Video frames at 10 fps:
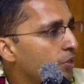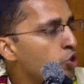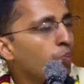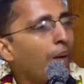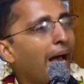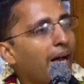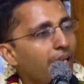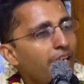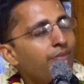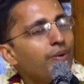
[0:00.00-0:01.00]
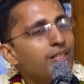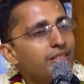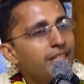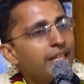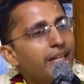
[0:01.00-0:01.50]
So by her
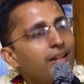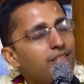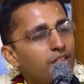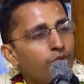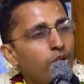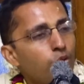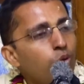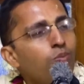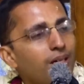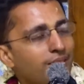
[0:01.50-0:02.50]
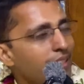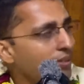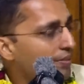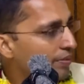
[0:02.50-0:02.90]
mercy can someone do bhakti.